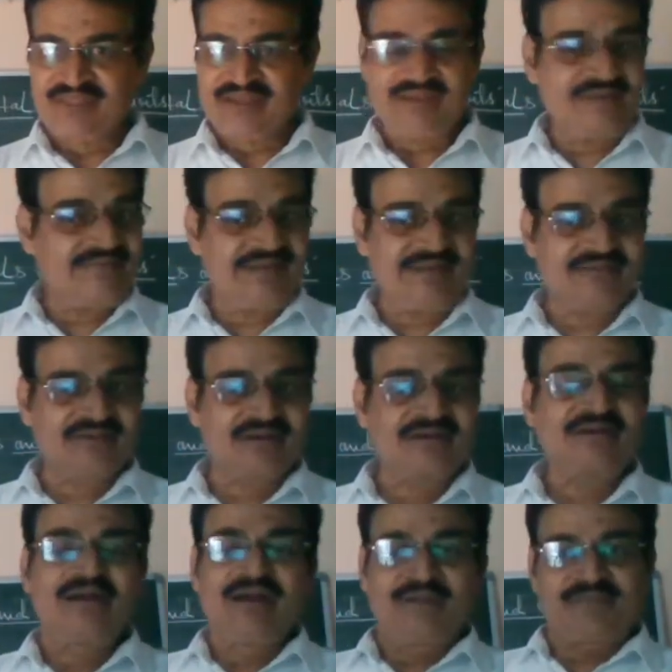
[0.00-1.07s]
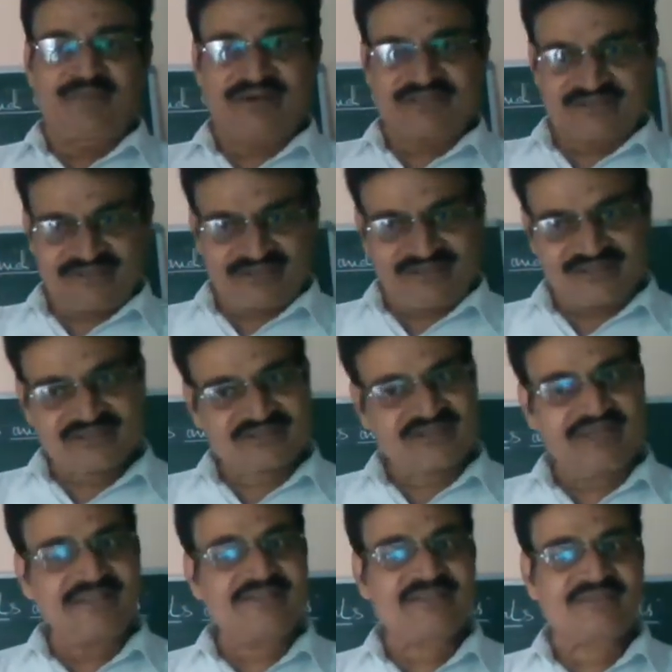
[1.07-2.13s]
even the Persian
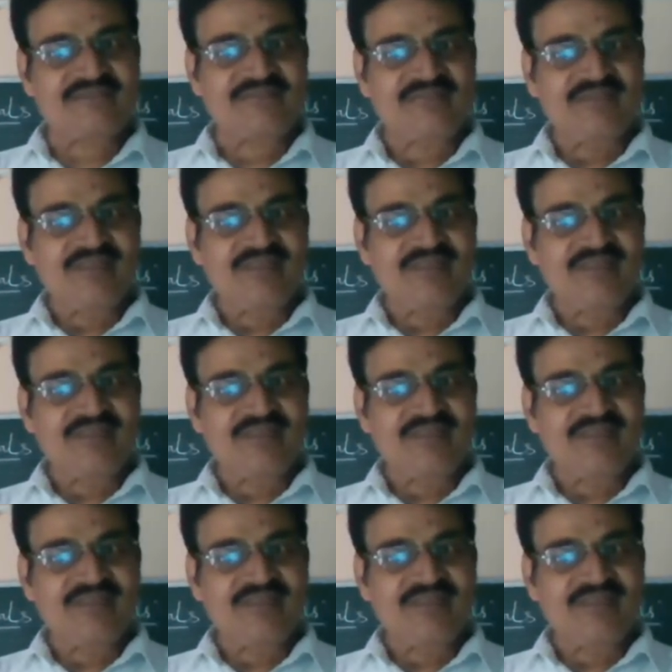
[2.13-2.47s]
styles,